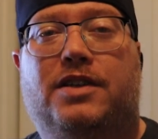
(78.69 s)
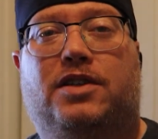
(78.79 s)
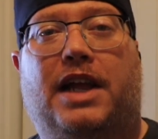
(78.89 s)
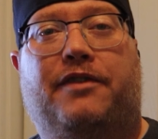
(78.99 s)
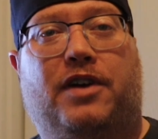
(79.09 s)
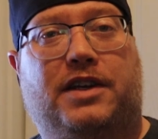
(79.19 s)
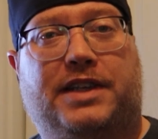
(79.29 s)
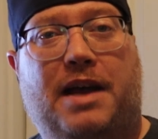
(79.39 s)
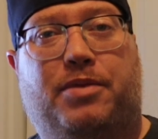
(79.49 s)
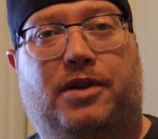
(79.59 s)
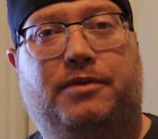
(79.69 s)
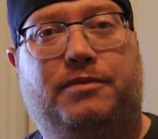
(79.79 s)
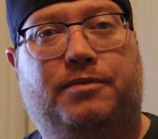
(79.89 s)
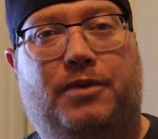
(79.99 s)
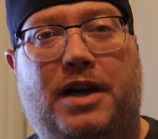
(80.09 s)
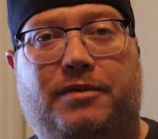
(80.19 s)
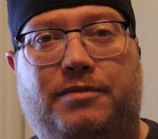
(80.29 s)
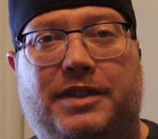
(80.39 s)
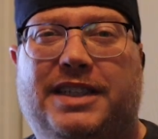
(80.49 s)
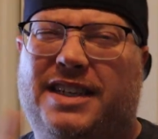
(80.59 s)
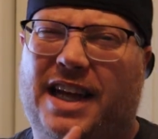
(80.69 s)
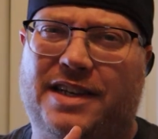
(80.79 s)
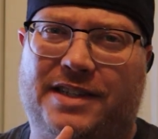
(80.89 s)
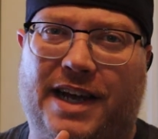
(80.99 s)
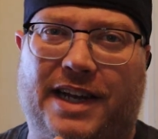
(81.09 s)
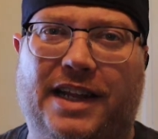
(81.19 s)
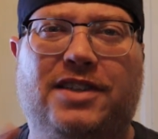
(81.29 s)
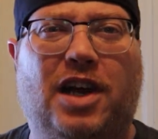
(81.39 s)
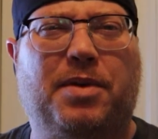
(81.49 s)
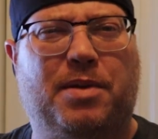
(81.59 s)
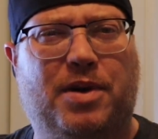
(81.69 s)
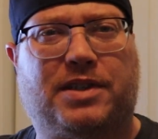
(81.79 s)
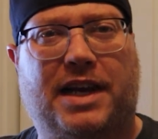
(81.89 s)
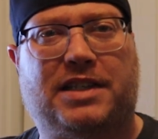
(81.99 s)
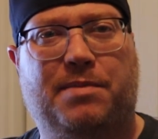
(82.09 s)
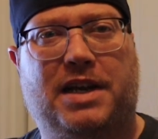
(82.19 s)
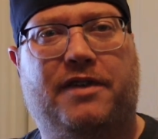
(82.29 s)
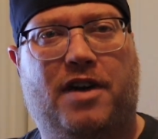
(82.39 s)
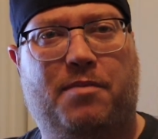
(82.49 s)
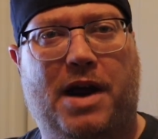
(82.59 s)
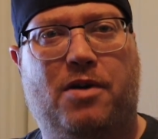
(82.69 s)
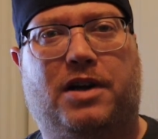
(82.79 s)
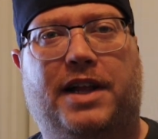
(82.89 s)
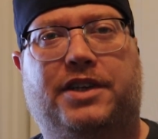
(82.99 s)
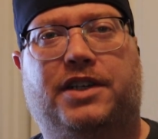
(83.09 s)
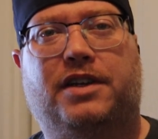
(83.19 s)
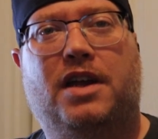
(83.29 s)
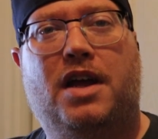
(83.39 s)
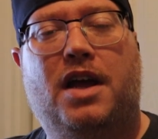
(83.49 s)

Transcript: So like, for example, well, let's get to that in a second. Let's talk about the books I submitted of my own collection.